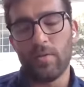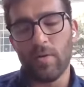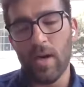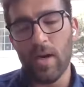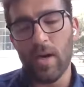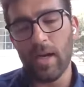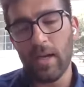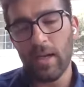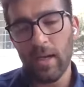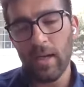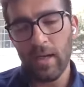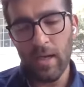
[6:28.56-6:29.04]

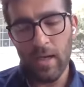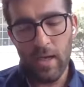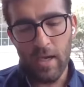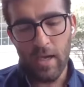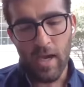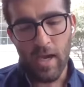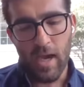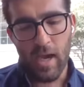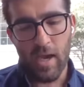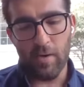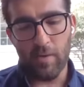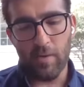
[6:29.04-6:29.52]
right?
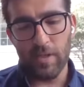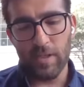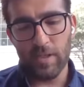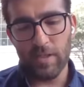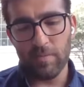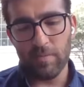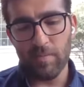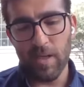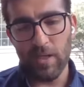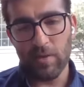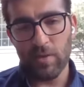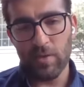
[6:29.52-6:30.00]
I was
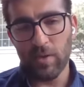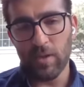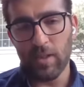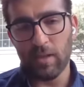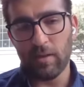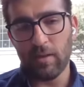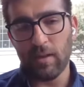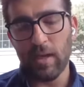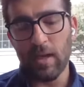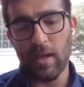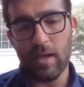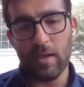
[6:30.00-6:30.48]
mentioning
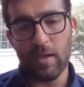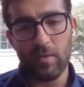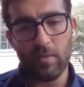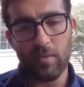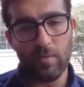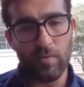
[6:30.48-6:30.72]
that